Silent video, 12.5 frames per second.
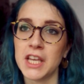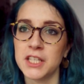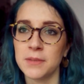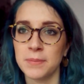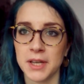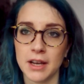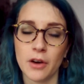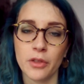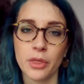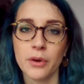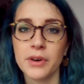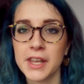Egyptian
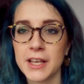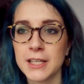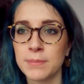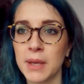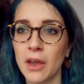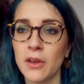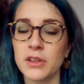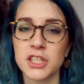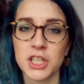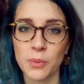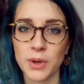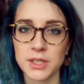authorities because
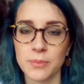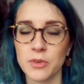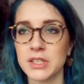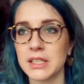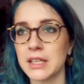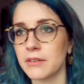she was obviously